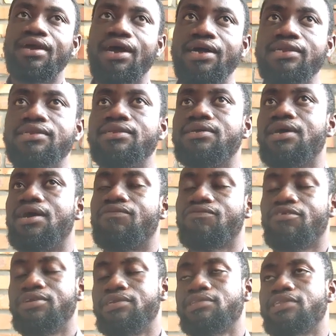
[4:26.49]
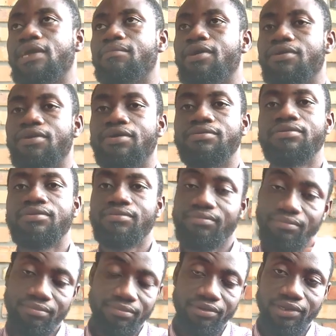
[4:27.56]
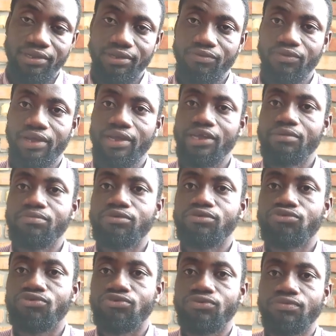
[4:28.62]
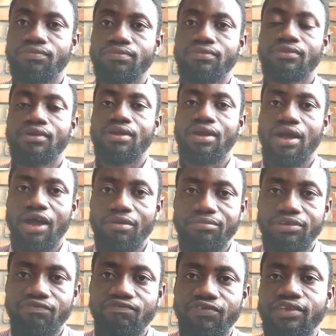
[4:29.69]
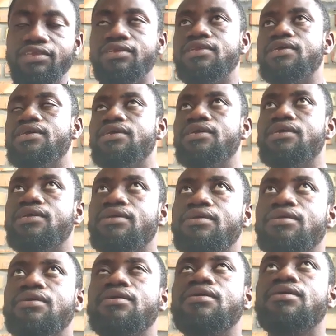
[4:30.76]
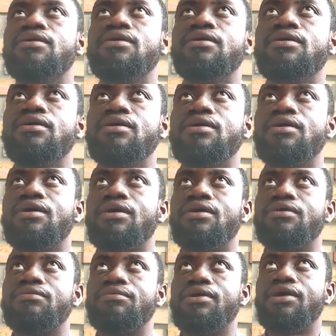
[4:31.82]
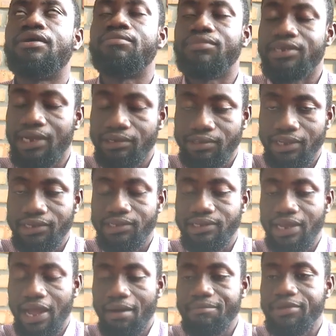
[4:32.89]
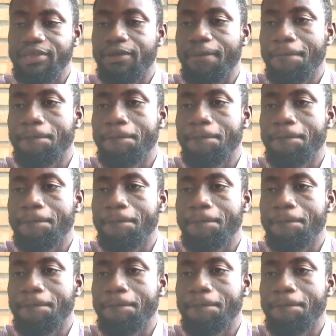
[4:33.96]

and of course this time around they were able to um, defeat the uh, um, the Asante army.